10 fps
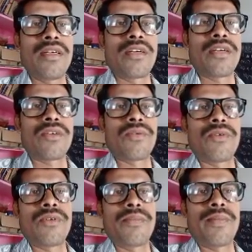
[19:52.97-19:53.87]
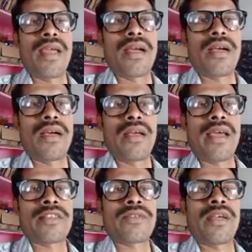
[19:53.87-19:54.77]
to make
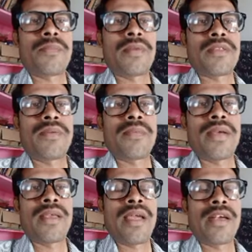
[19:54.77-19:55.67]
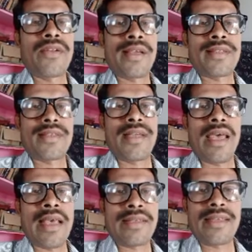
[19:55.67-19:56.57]
x square plus b by a into x
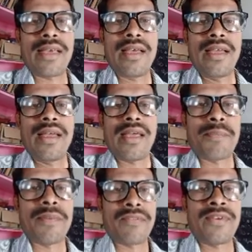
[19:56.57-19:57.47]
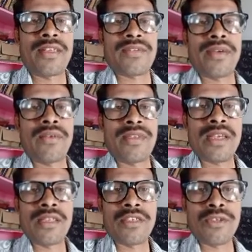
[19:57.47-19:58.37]
as a a perfect square. Which
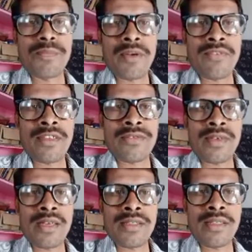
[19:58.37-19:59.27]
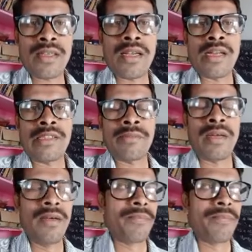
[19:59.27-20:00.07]
are the two perfect squares in algebra?